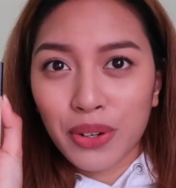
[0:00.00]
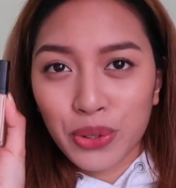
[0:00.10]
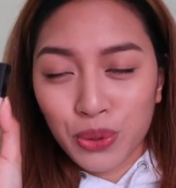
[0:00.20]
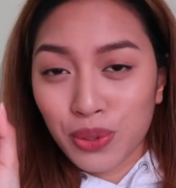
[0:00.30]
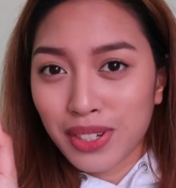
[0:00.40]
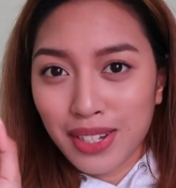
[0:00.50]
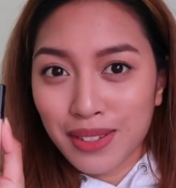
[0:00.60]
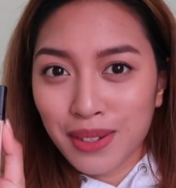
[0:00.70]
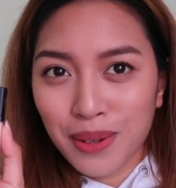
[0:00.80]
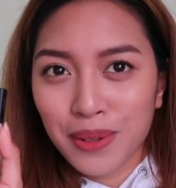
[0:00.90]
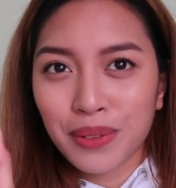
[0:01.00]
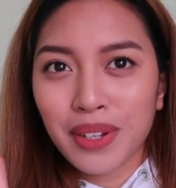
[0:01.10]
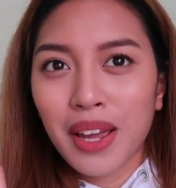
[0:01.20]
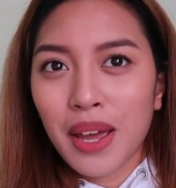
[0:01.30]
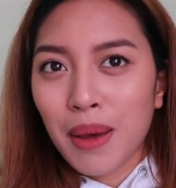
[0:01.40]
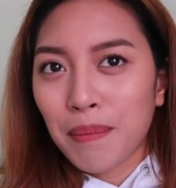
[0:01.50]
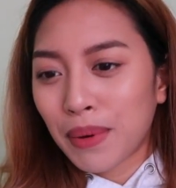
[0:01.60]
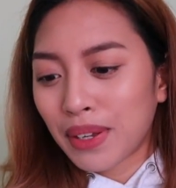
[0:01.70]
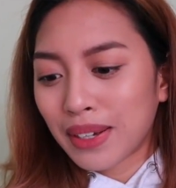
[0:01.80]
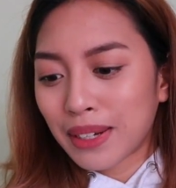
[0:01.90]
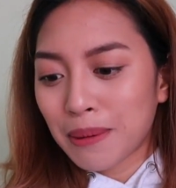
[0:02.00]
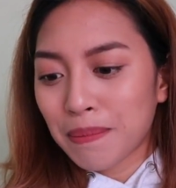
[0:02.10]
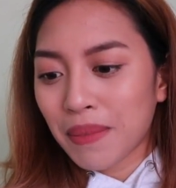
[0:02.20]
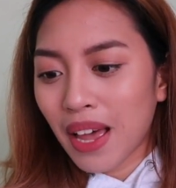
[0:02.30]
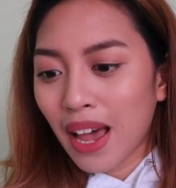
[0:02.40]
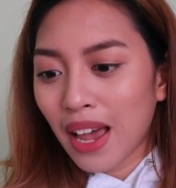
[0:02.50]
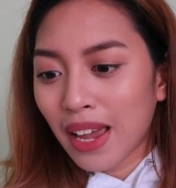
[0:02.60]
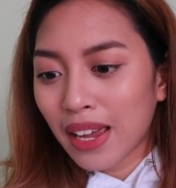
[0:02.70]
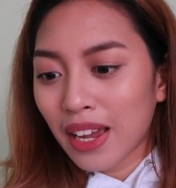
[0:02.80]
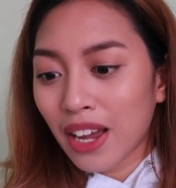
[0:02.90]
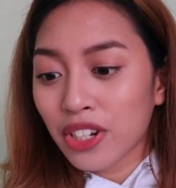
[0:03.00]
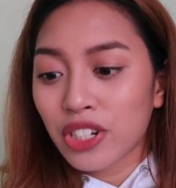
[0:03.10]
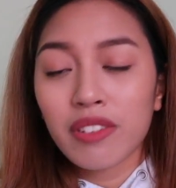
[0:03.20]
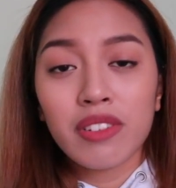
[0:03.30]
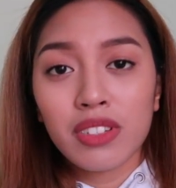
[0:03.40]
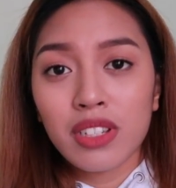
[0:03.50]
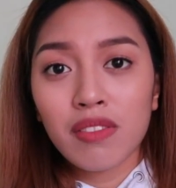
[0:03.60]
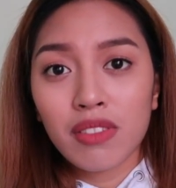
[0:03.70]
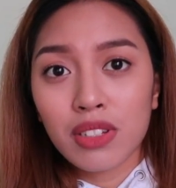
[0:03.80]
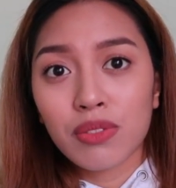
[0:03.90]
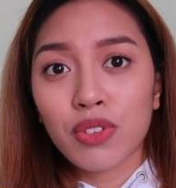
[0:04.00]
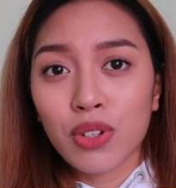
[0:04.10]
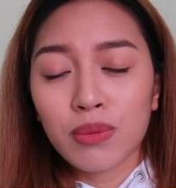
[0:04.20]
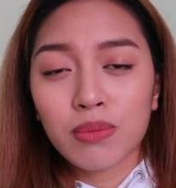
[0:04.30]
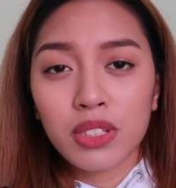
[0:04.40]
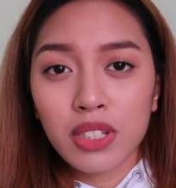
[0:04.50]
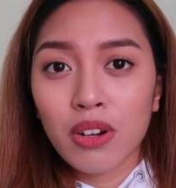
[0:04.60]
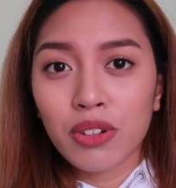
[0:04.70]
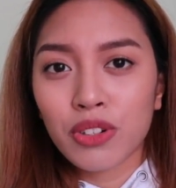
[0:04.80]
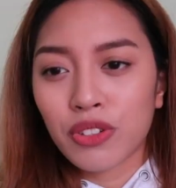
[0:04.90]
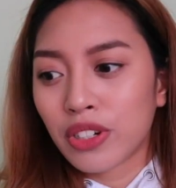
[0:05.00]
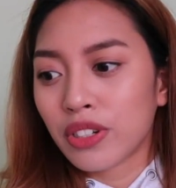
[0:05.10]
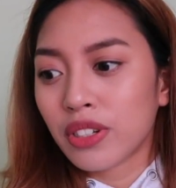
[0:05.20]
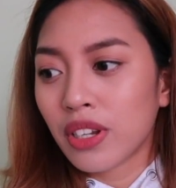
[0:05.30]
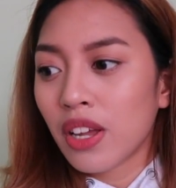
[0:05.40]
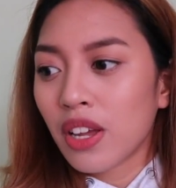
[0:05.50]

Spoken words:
actual skin tone, but I actually received this from Style Korean